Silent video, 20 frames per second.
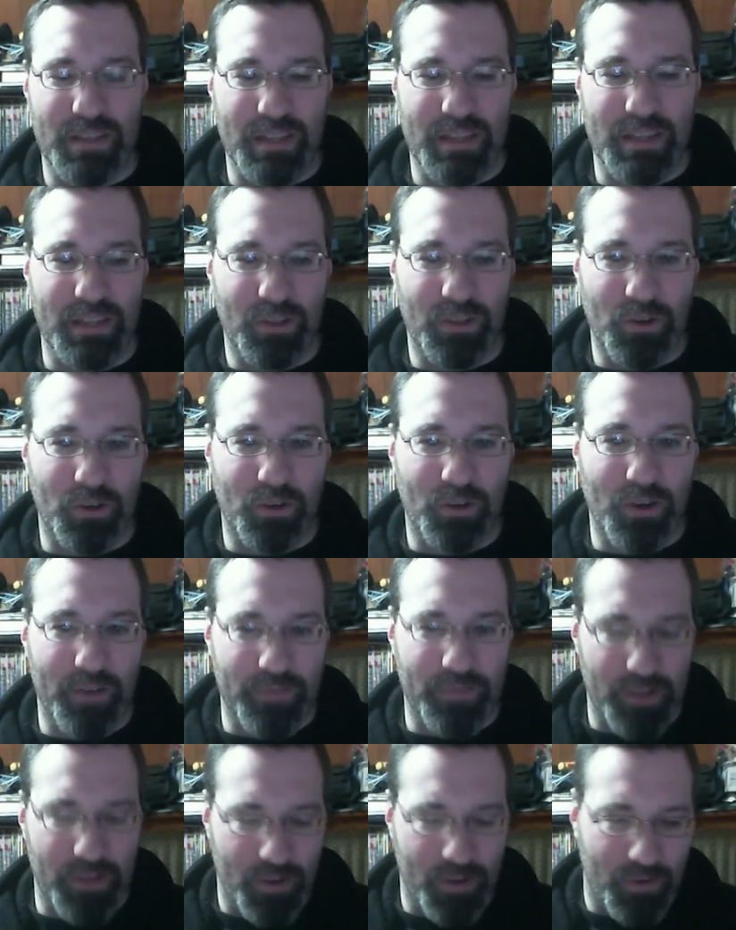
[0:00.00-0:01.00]
and then Lara
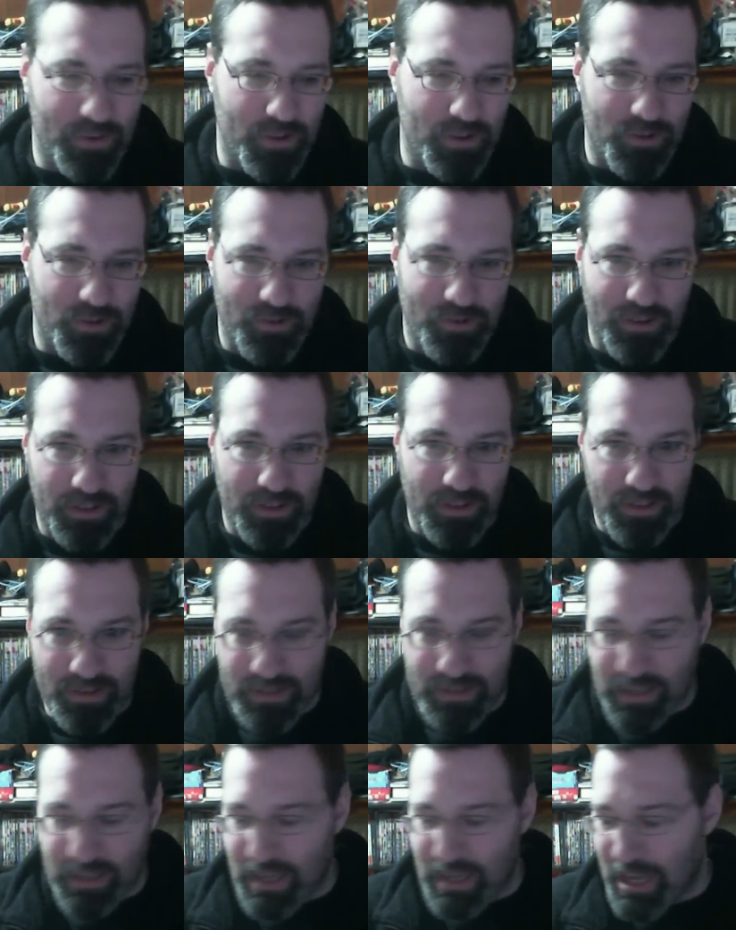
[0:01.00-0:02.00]
Croft turns around and
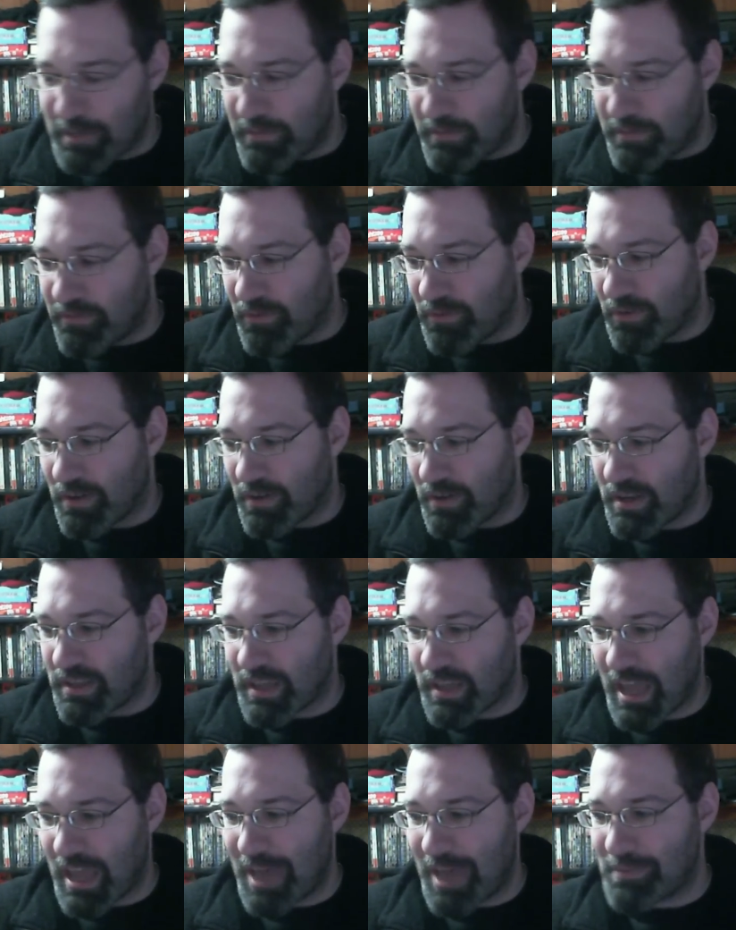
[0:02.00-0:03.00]
kills the guy before
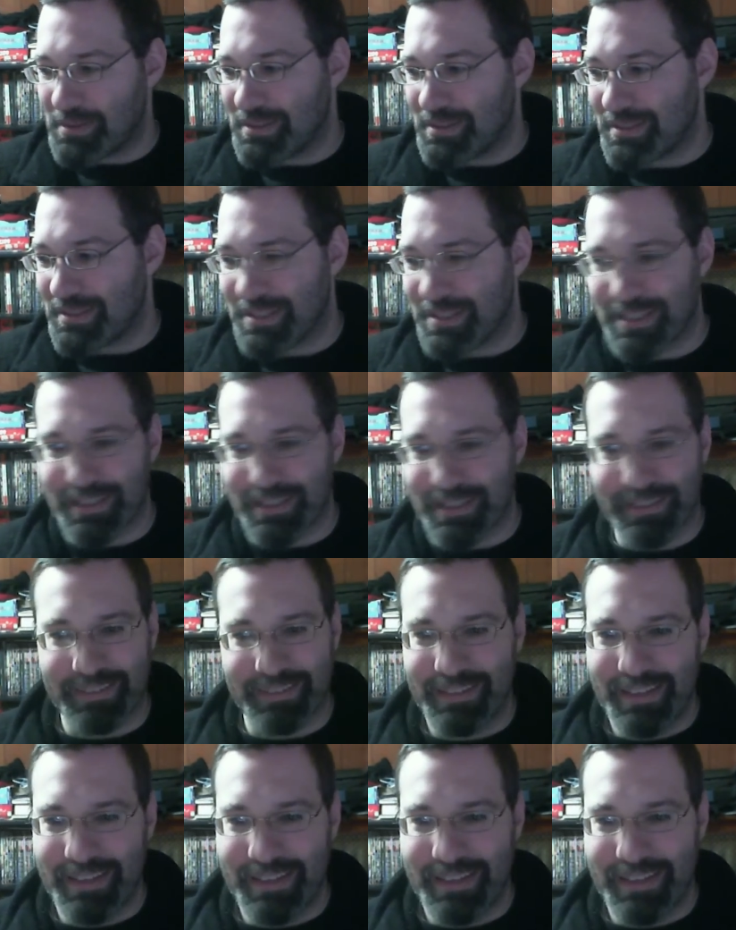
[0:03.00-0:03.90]
anything happens. I